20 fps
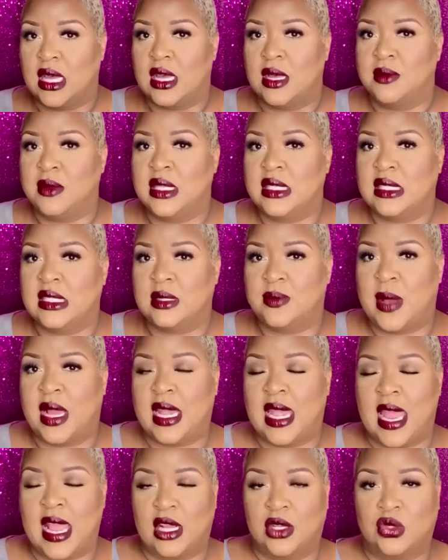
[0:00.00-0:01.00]
This is my
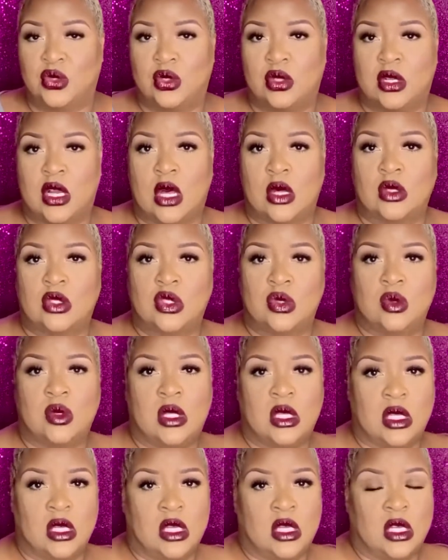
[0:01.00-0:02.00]
natural go-to
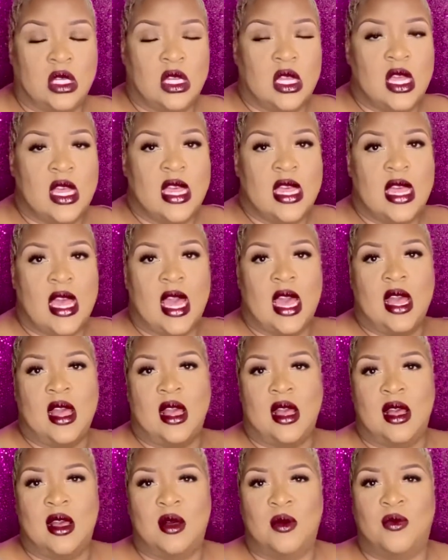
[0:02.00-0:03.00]
look.
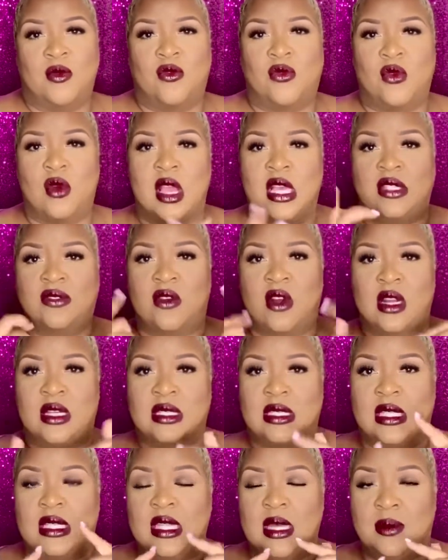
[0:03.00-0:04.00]
For as far as the
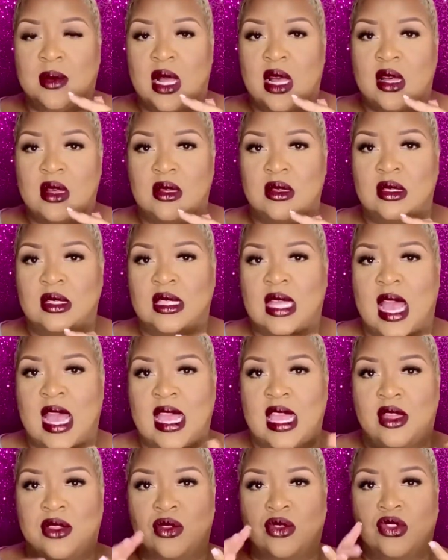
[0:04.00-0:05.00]
lip goes,
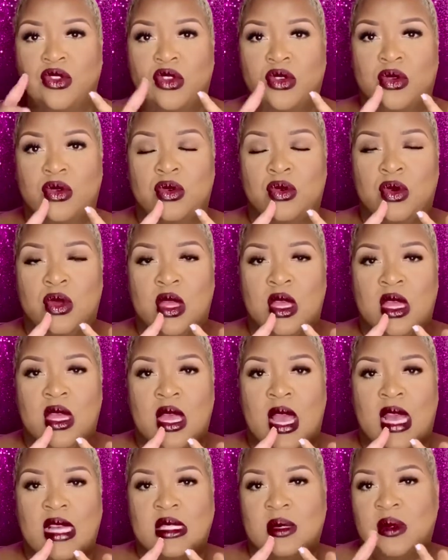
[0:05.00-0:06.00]

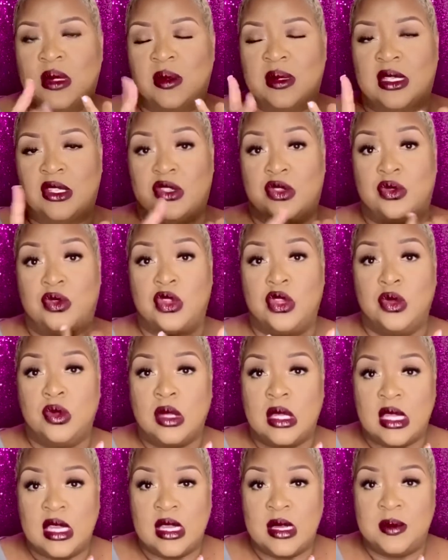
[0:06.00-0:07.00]
sometimes I do nude
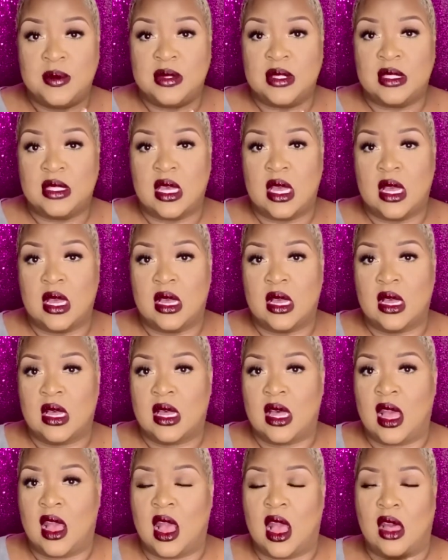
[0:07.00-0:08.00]
lips,
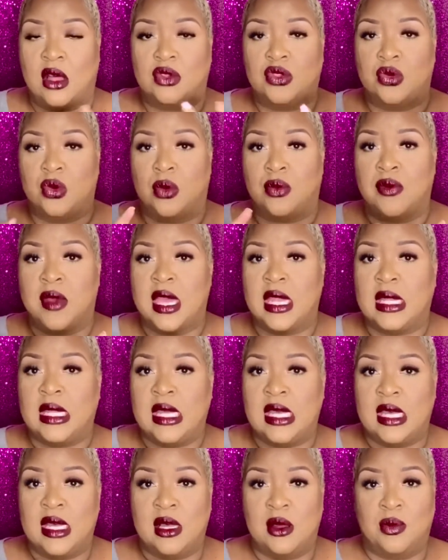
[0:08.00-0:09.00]
I'll do a red
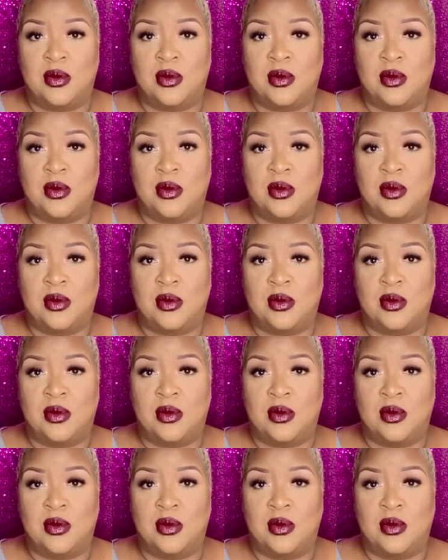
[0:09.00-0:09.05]
lip,